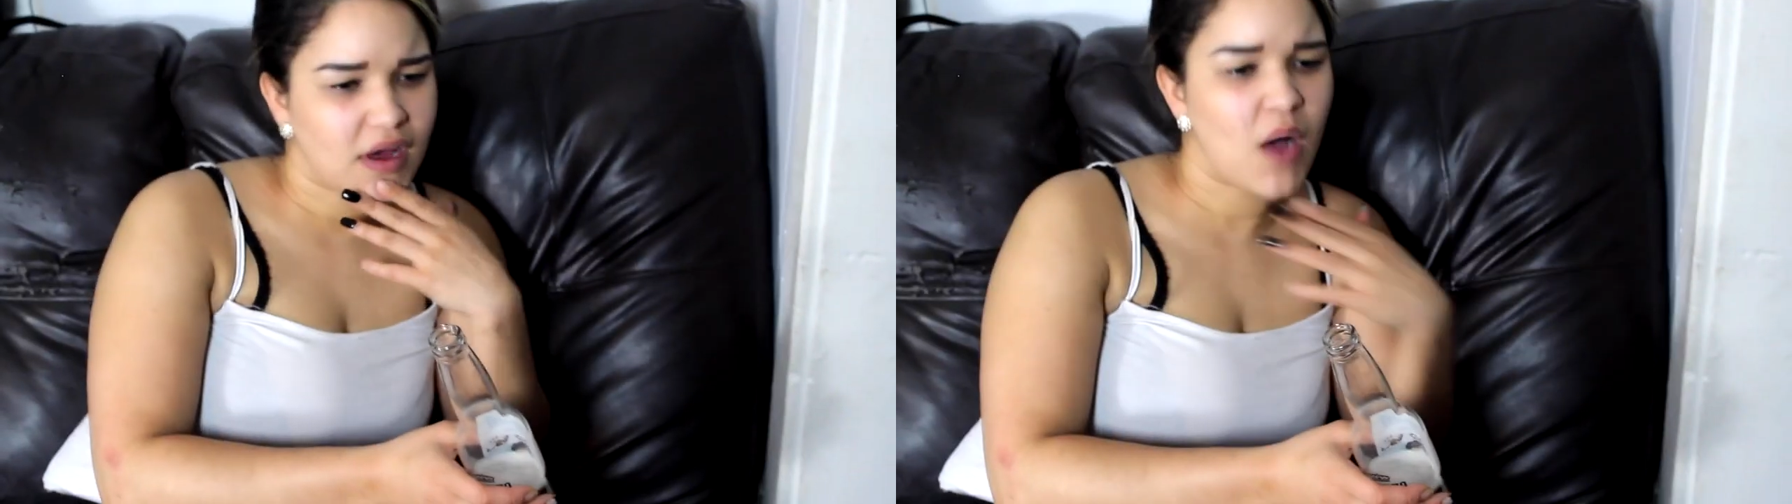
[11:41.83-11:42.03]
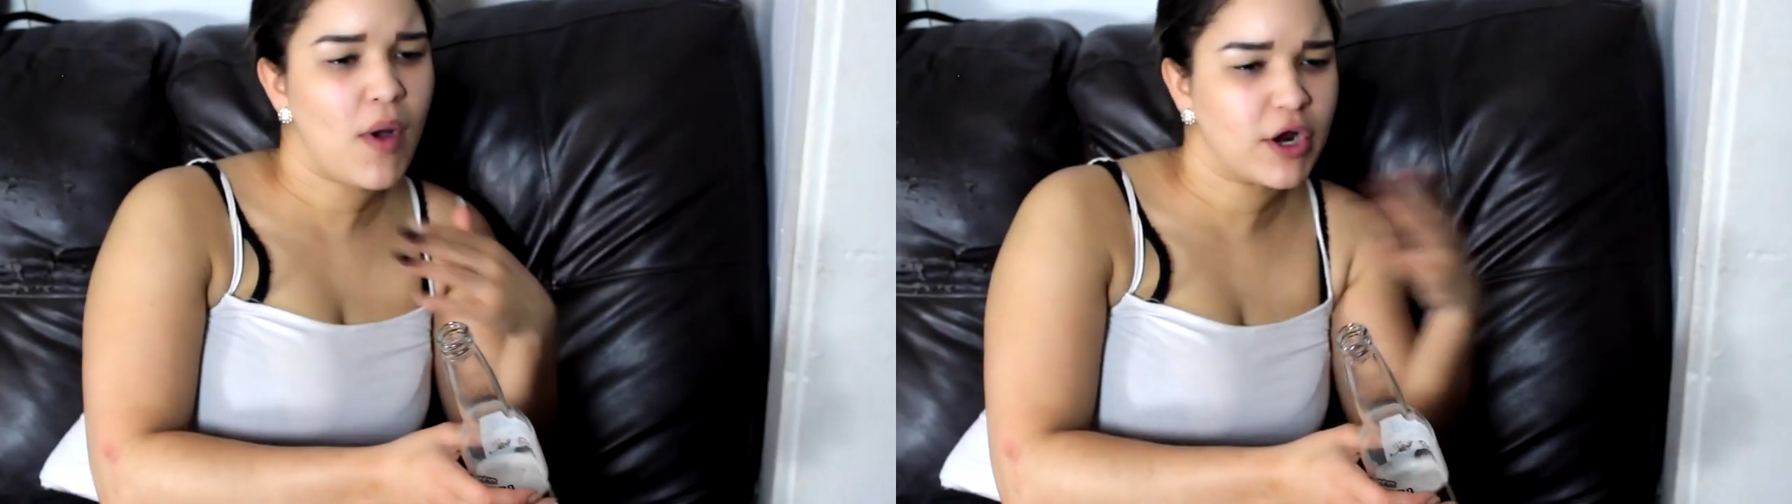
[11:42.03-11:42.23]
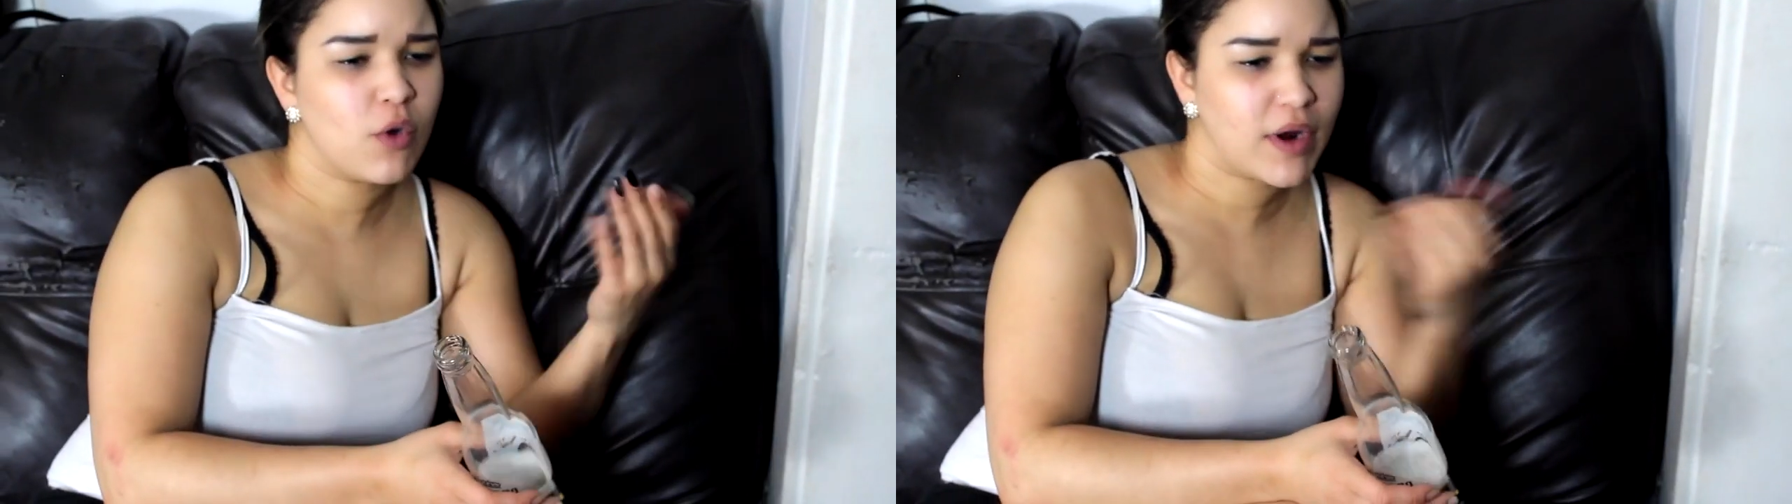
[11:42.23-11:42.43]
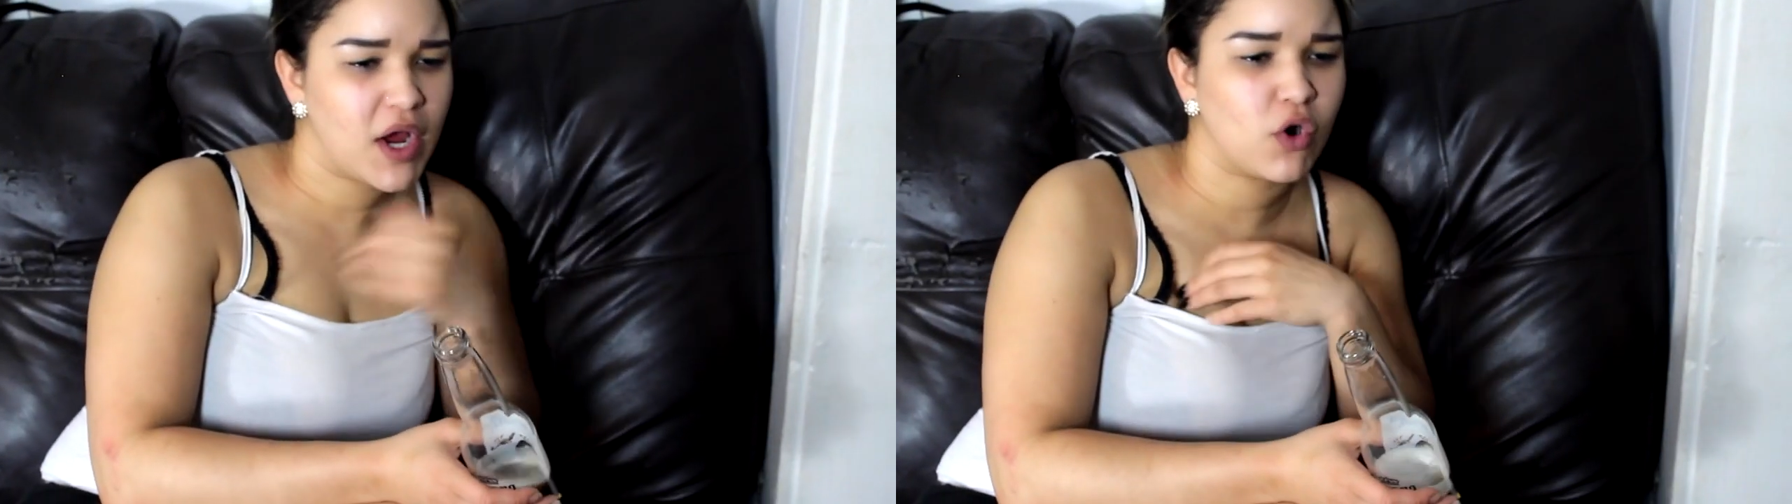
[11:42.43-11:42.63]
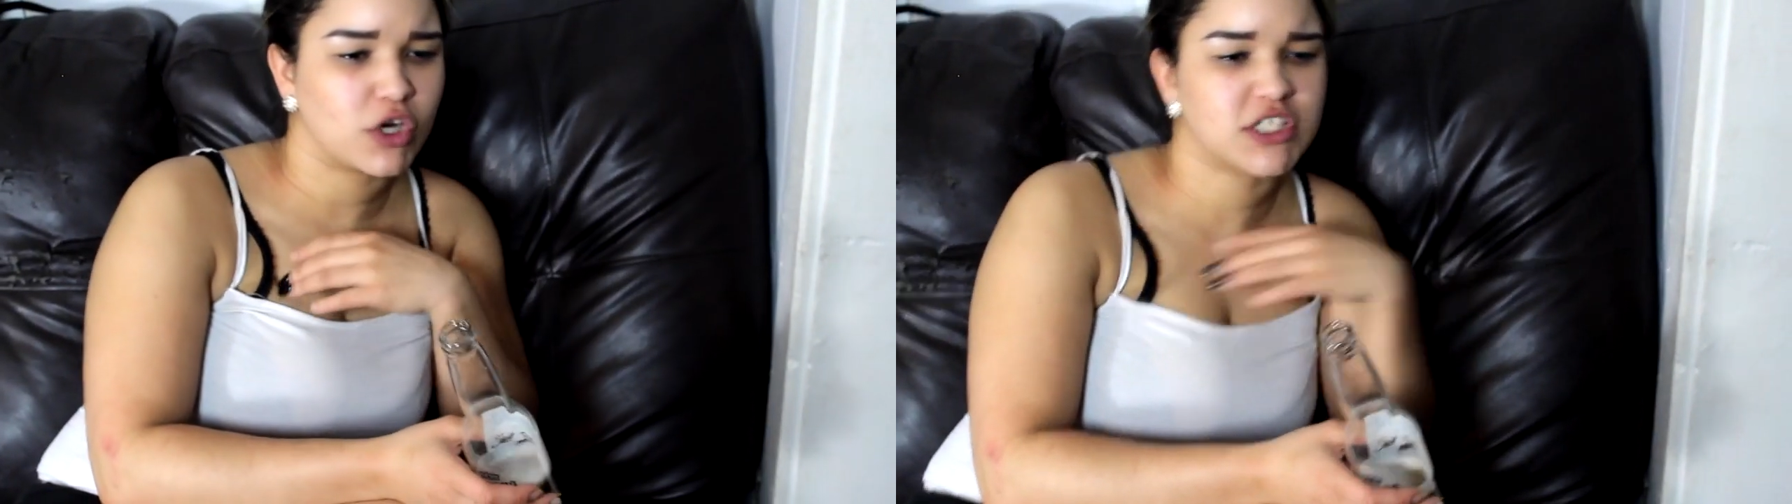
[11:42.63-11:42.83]
I want to know what I
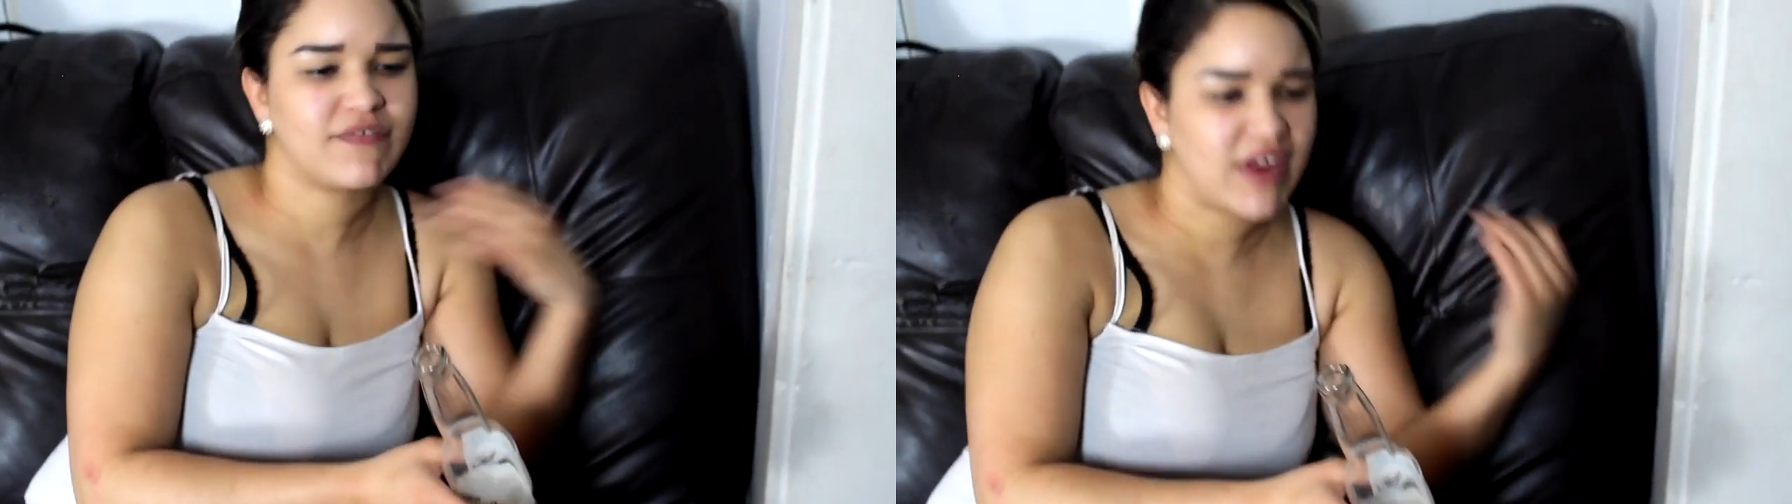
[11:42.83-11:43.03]
owe, because if